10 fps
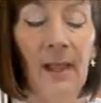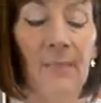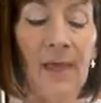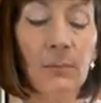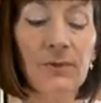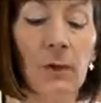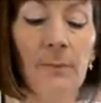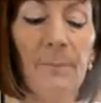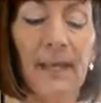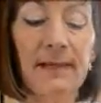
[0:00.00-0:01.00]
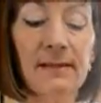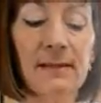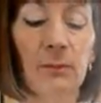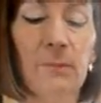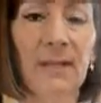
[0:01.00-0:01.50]
and that was our base,
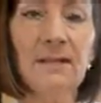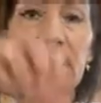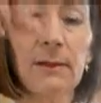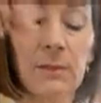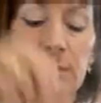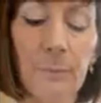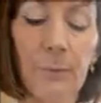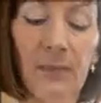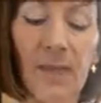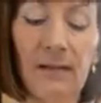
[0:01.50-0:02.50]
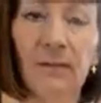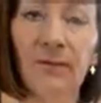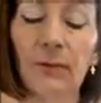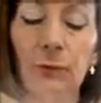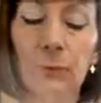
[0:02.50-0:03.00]
and we basically just put that in
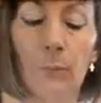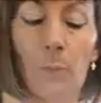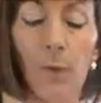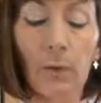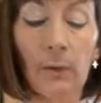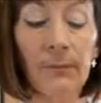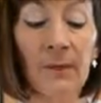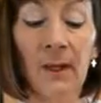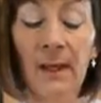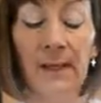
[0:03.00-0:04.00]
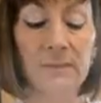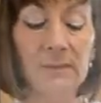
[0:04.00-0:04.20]
filtered water, and it's